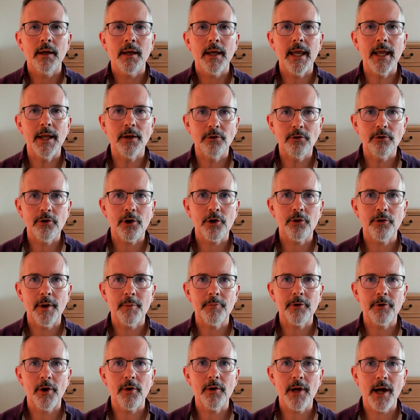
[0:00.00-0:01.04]
into
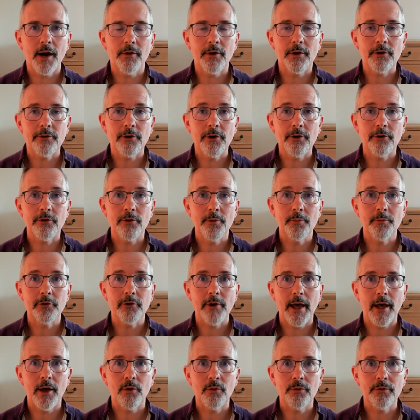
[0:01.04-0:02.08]
cryptocurrencies
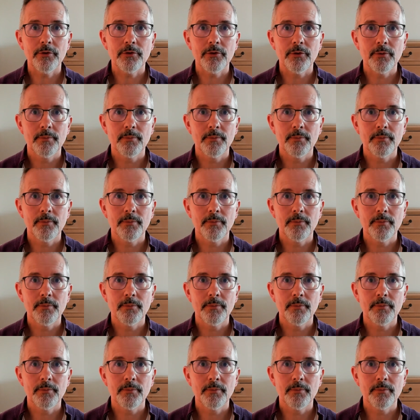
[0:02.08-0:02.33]
themselves.